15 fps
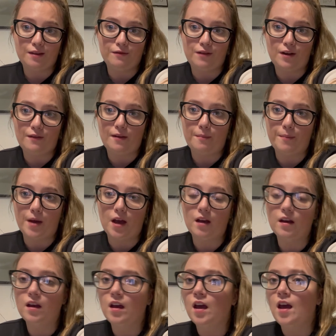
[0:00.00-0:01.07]
of November.
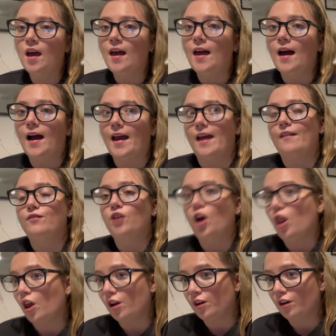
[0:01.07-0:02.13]
I have not
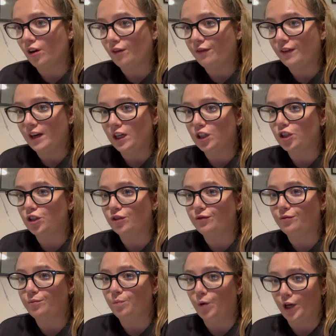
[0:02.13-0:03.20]
long finished
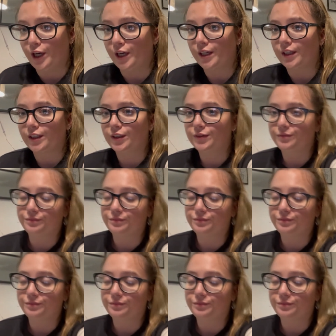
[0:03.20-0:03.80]
work